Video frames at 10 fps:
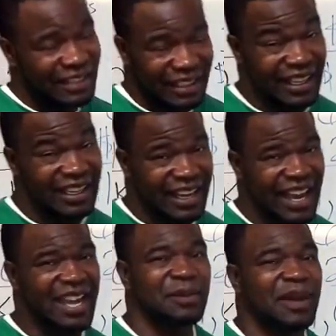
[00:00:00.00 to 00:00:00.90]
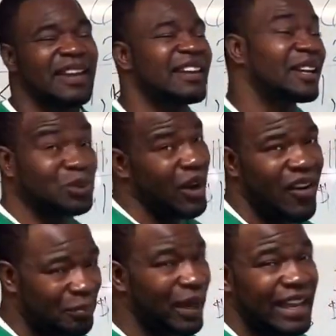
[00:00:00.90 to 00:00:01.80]
Get in the game because we
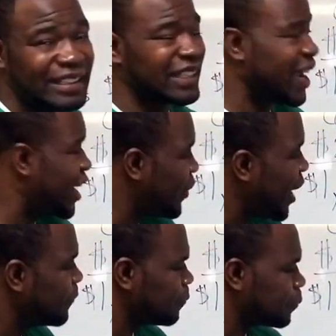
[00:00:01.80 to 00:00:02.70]
all playing this game, right?